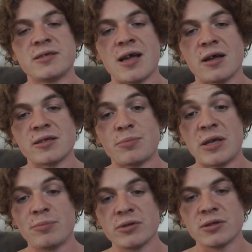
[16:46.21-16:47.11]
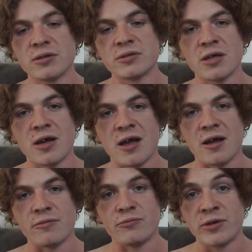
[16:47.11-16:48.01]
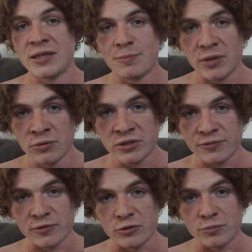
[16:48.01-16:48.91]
Now, the people that are really beautiful